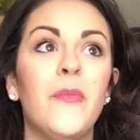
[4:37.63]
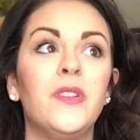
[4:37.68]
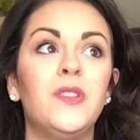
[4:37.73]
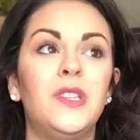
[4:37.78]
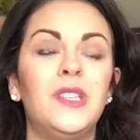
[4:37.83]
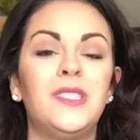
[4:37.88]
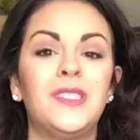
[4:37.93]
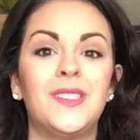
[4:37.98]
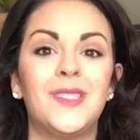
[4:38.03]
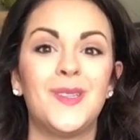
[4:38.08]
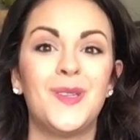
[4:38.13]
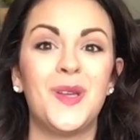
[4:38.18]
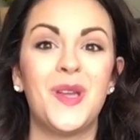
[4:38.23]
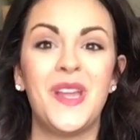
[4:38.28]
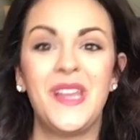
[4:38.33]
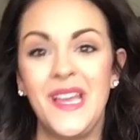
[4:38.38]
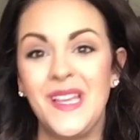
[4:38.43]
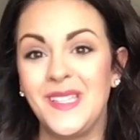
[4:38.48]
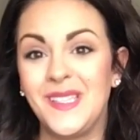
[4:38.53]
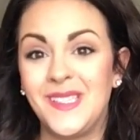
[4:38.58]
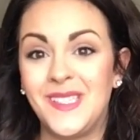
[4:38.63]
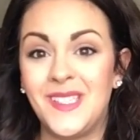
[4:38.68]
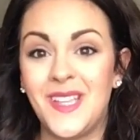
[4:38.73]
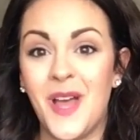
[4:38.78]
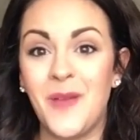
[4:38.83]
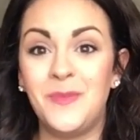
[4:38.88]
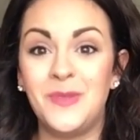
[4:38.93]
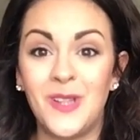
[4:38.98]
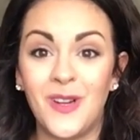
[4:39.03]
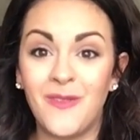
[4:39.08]
just, I guess,
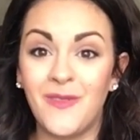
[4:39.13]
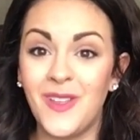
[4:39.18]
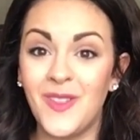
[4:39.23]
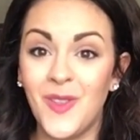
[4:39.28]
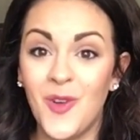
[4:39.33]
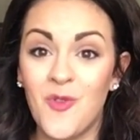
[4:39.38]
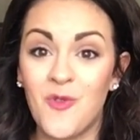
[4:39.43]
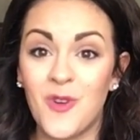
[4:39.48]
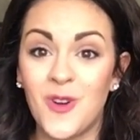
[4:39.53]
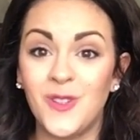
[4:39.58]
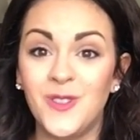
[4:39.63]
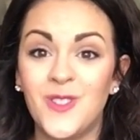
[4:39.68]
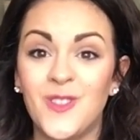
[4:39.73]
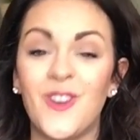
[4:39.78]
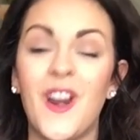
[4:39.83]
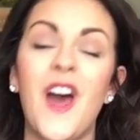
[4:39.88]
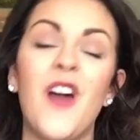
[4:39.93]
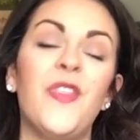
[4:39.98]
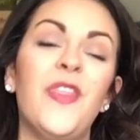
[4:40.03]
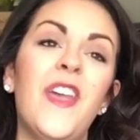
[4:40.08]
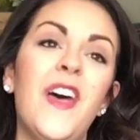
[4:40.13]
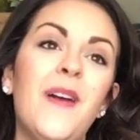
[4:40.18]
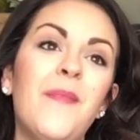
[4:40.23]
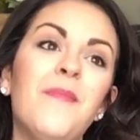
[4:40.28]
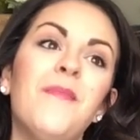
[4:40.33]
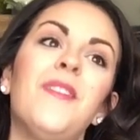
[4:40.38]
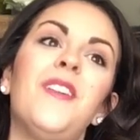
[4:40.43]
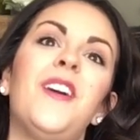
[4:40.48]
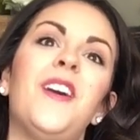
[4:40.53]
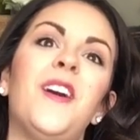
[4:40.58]
observing the world around
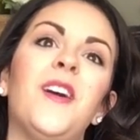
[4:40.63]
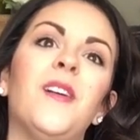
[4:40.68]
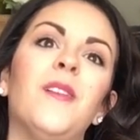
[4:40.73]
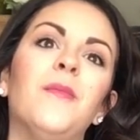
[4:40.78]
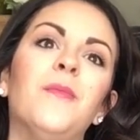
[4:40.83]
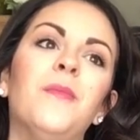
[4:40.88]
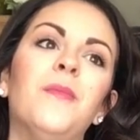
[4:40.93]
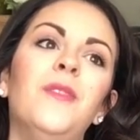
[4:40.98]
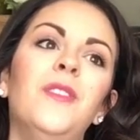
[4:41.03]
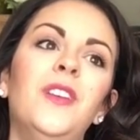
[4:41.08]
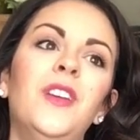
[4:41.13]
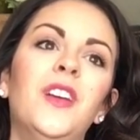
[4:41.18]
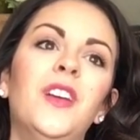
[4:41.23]
them.